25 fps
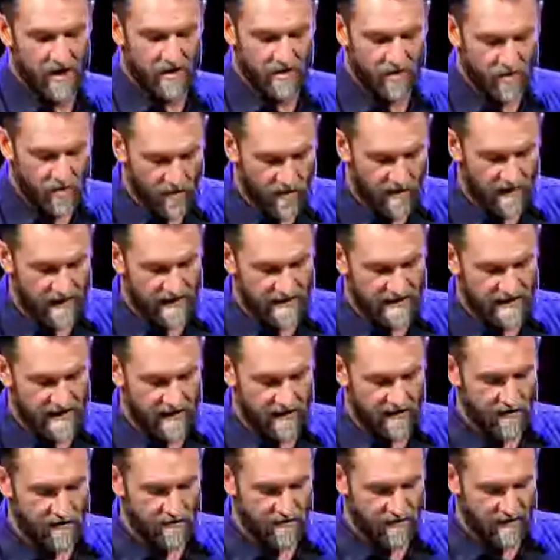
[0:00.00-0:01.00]
Truly, I
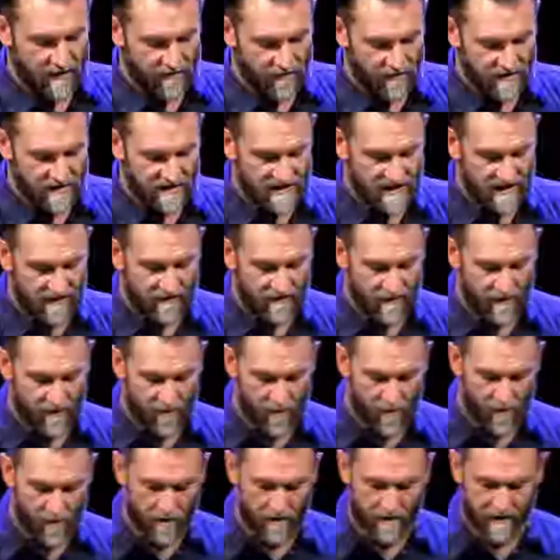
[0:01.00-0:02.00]
tell you, they've received their
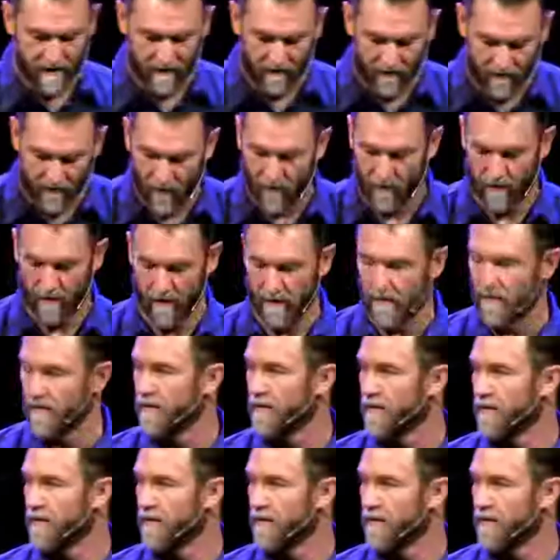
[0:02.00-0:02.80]
reward in full.